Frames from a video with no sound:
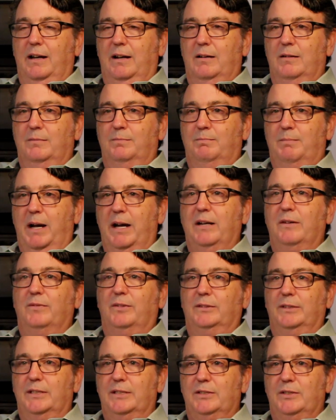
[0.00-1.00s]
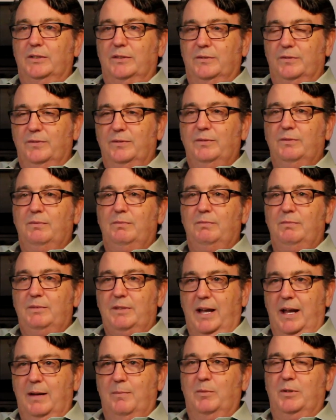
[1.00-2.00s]
our mindfulness of
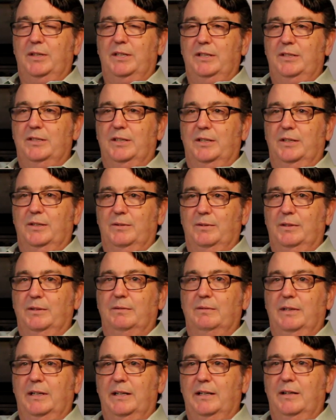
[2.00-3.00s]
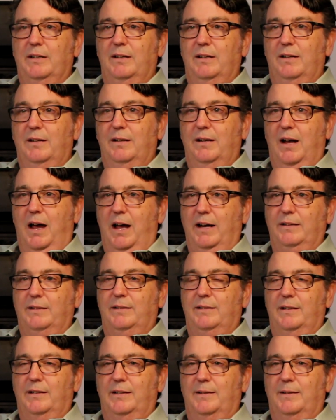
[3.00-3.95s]
time with each other, and not